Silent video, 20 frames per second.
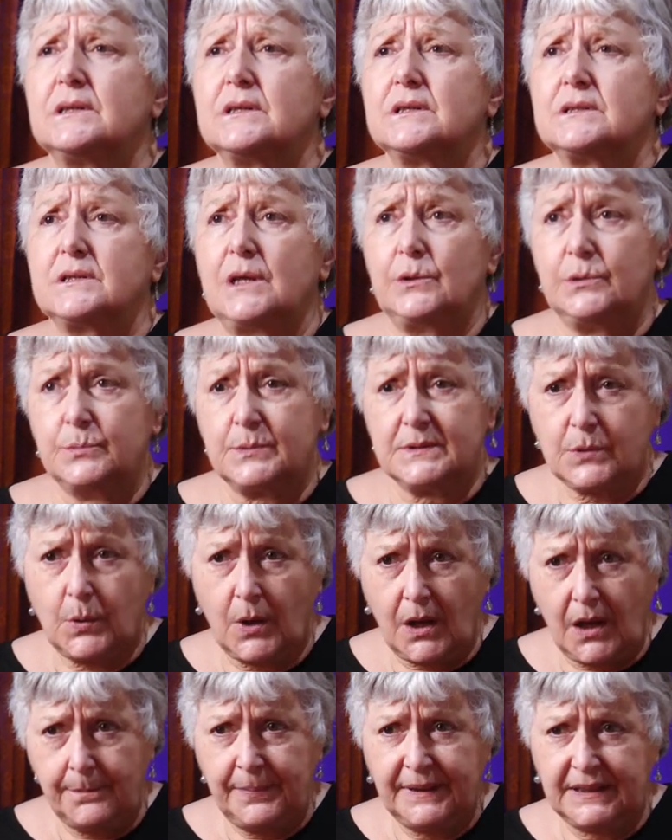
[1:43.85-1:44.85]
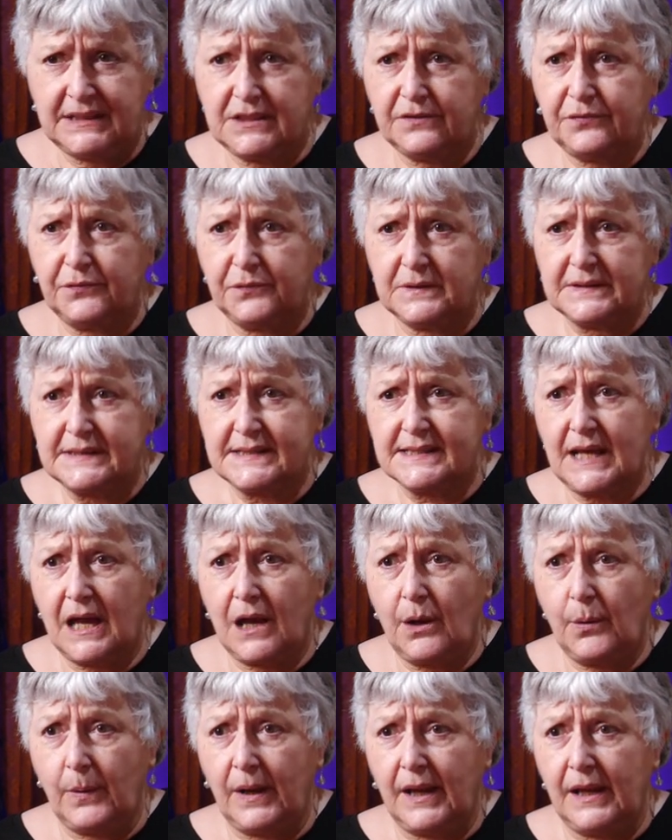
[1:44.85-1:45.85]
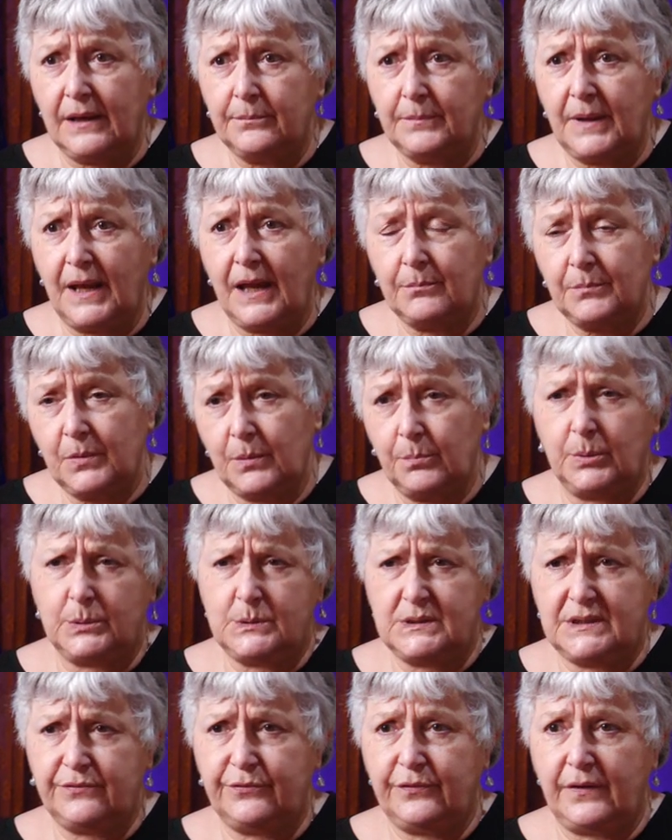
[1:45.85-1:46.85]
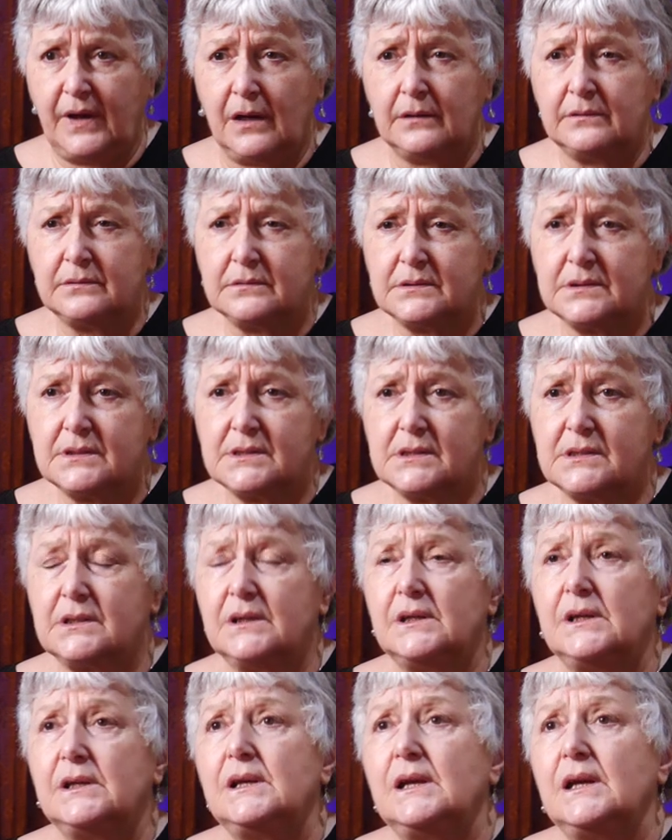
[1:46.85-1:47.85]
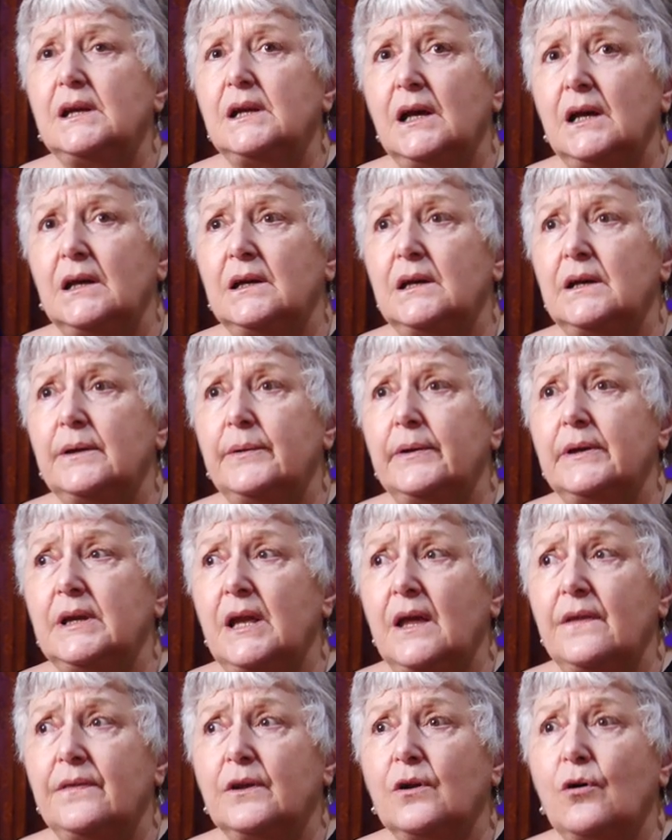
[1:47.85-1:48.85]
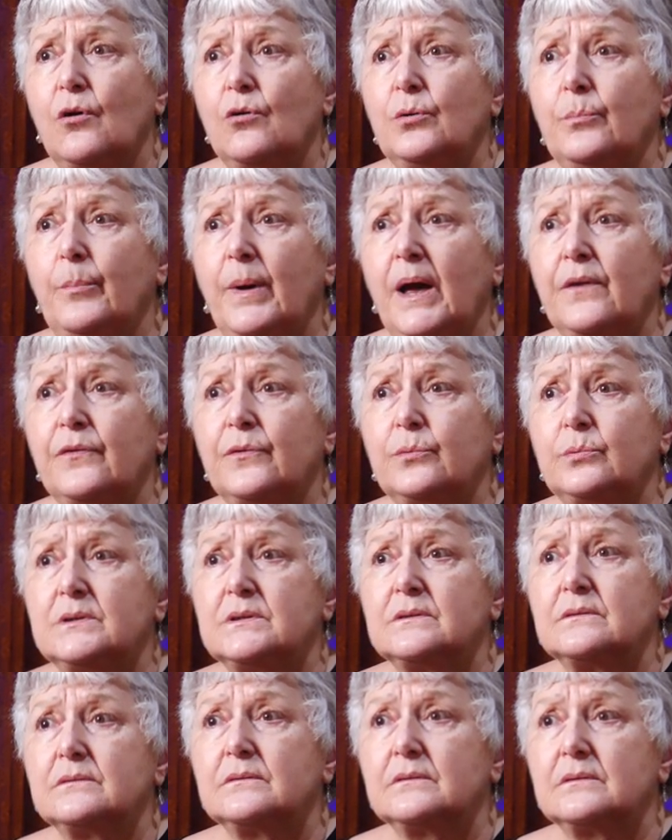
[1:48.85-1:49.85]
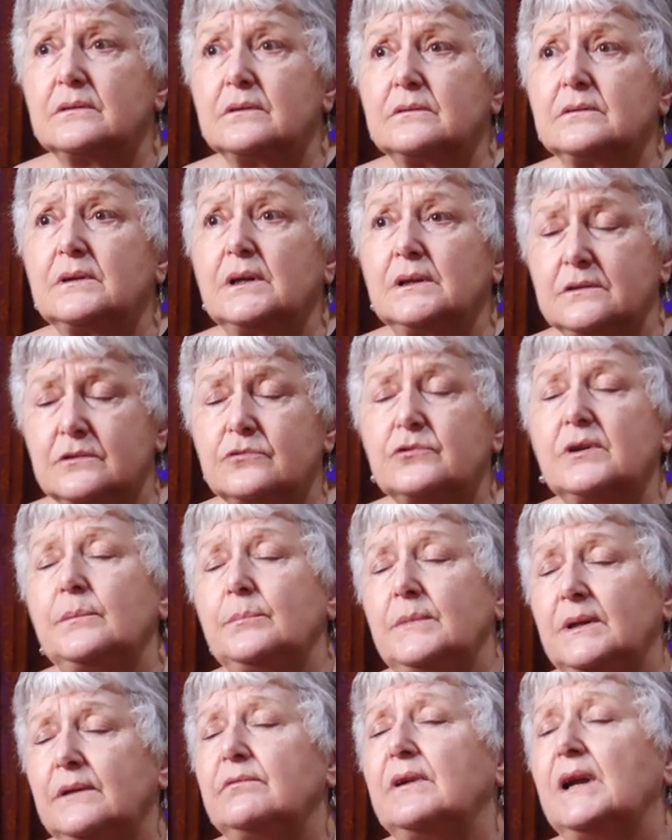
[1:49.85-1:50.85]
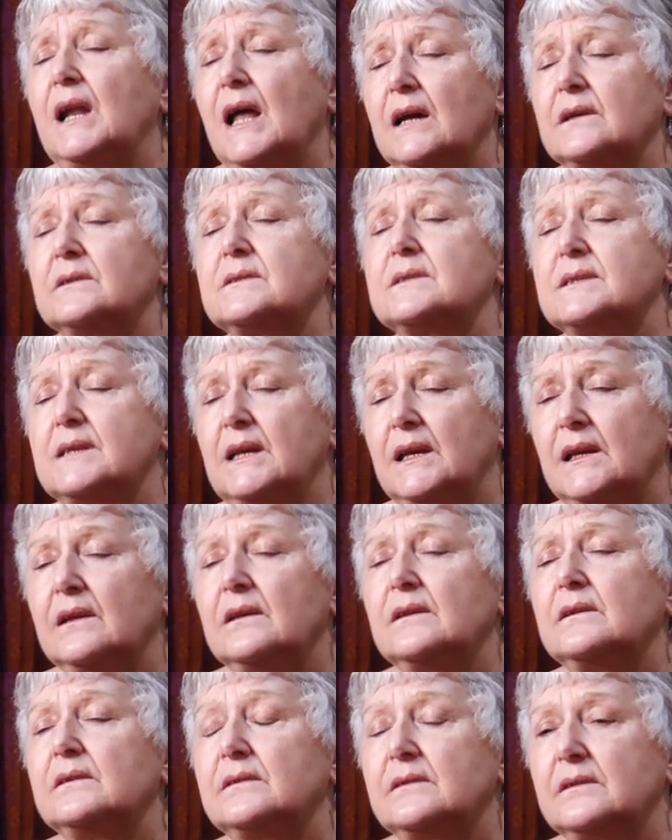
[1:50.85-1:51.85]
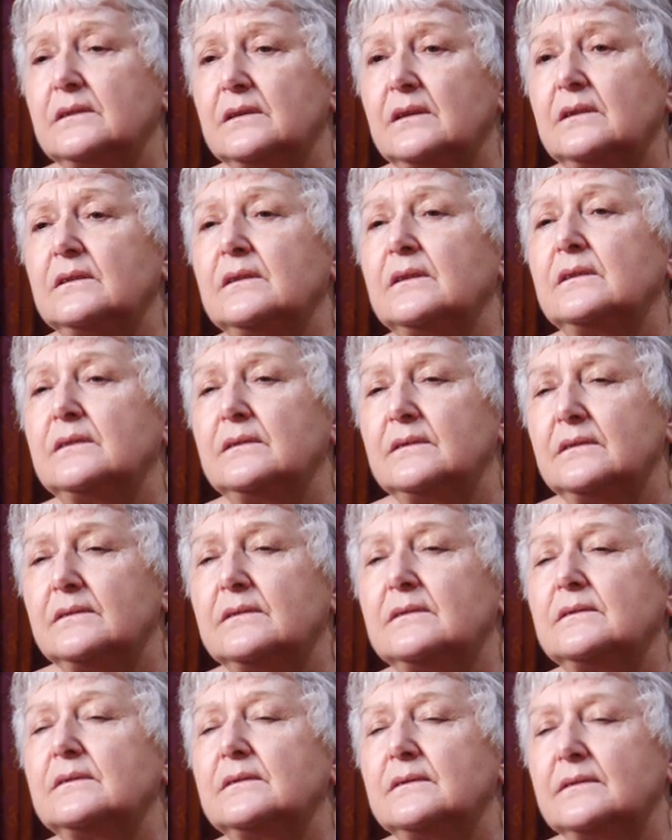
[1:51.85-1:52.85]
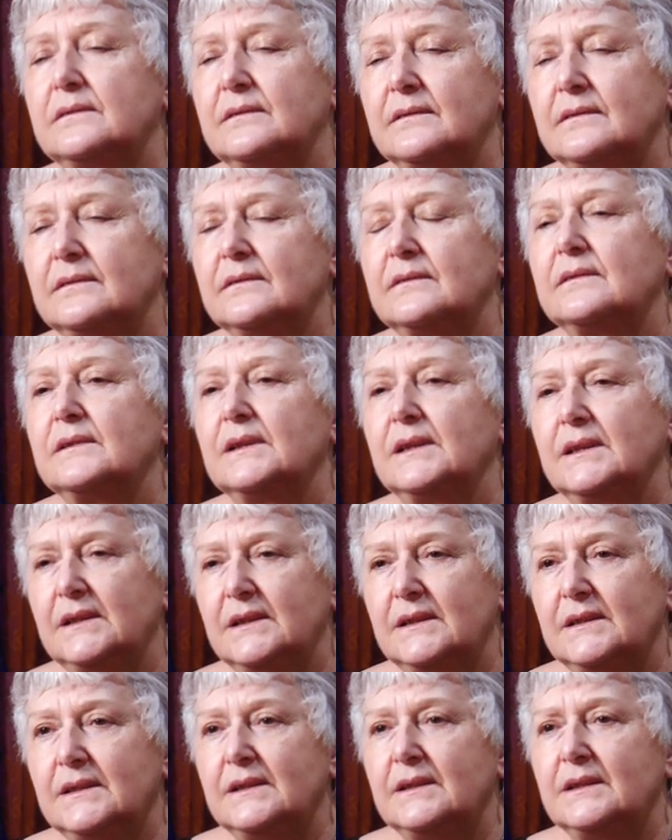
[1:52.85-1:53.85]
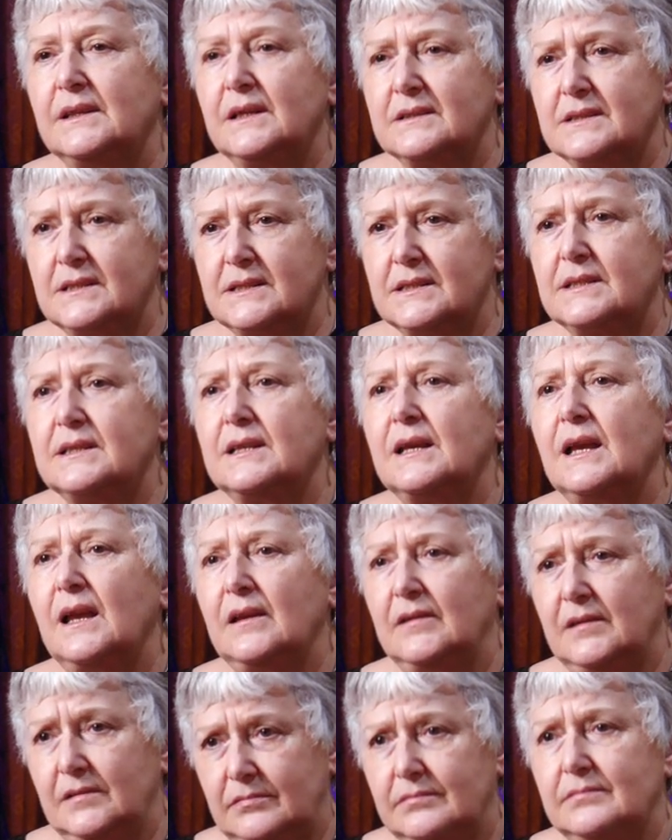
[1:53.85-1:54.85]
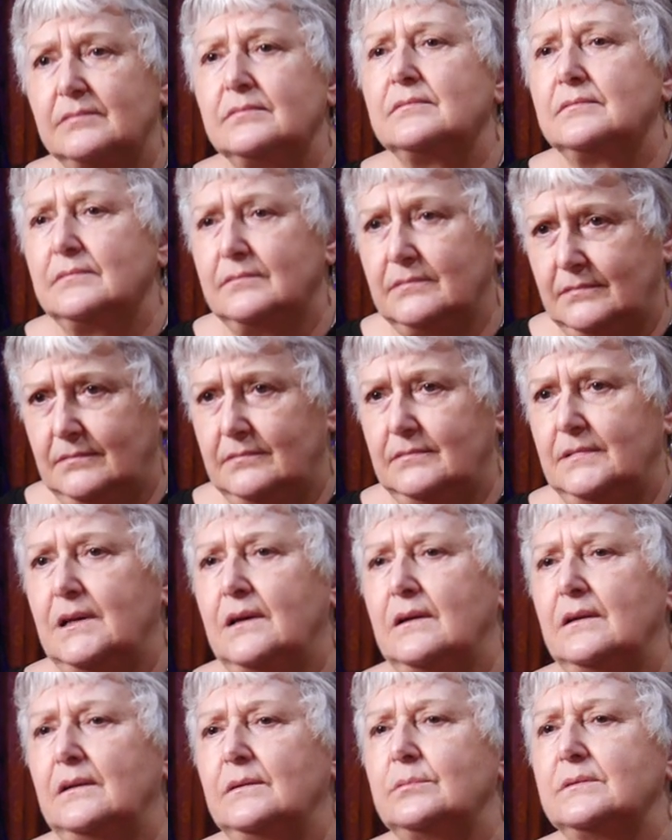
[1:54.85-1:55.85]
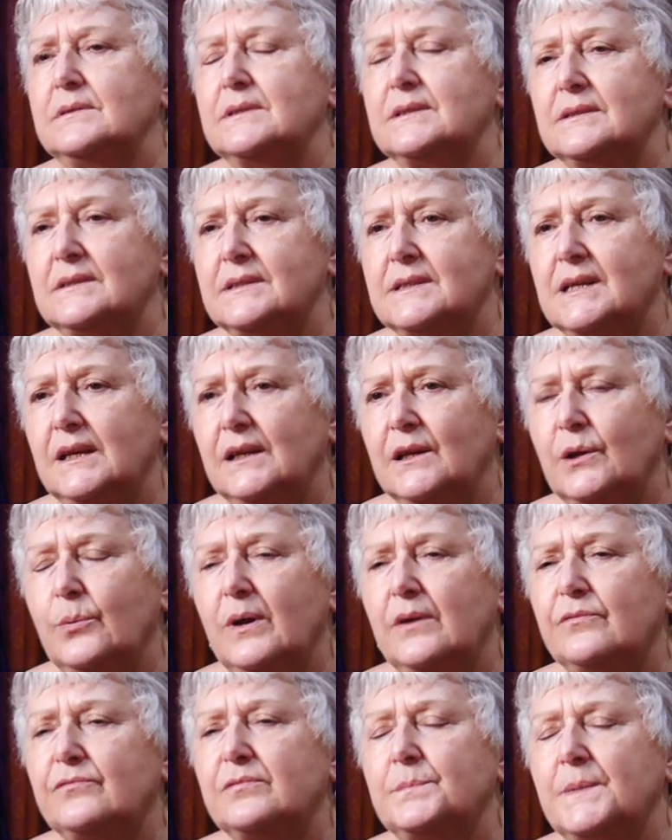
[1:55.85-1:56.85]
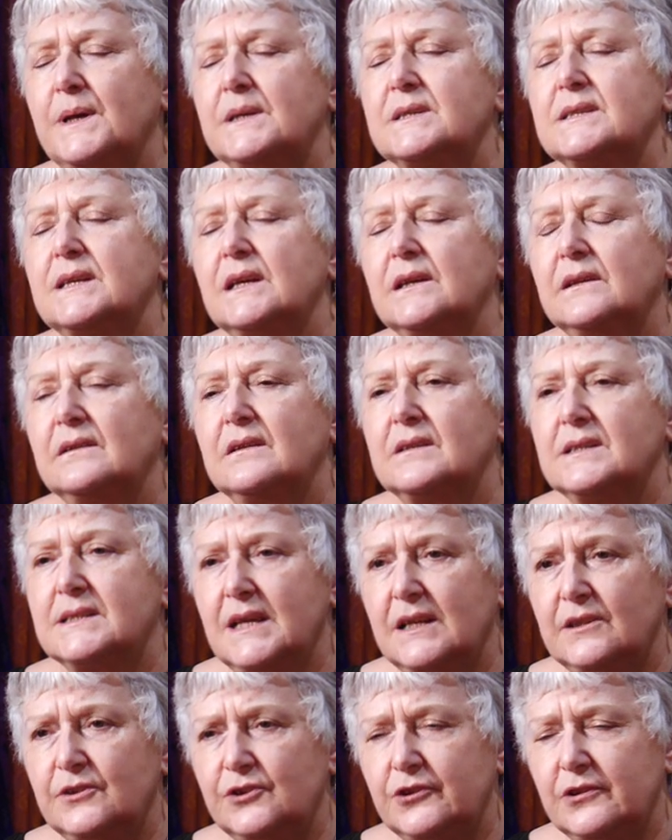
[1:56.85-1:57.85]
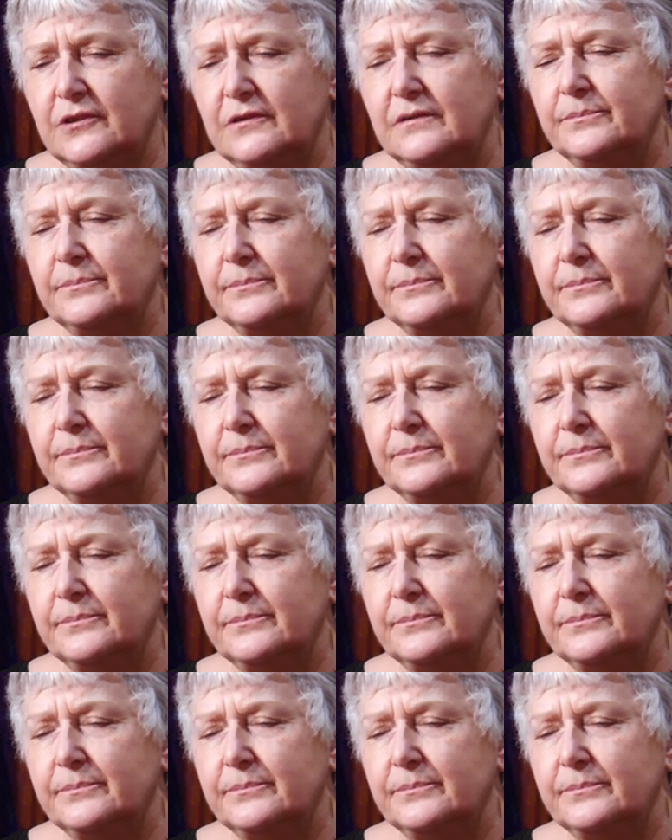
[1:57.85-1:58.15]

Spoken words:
So there was quite a big difference that way in how my body felt. Yeah, the gong bath was extremely relaxing. And that's the thing that I would take away from that second session.